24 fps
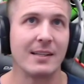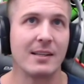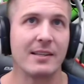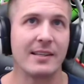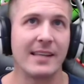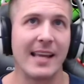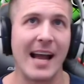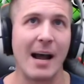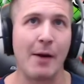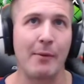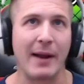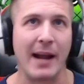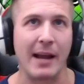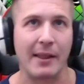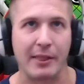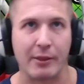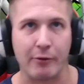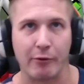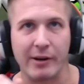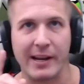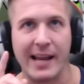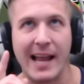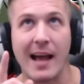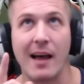Yeah, we got
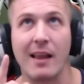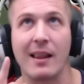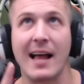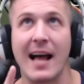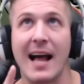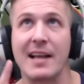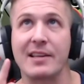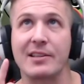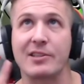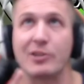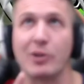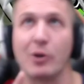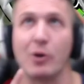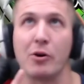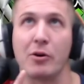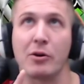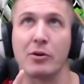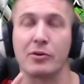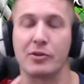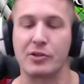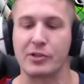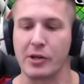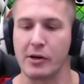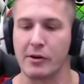three LRs
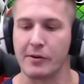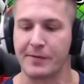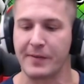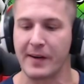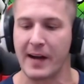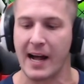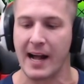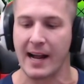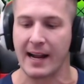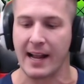total so far,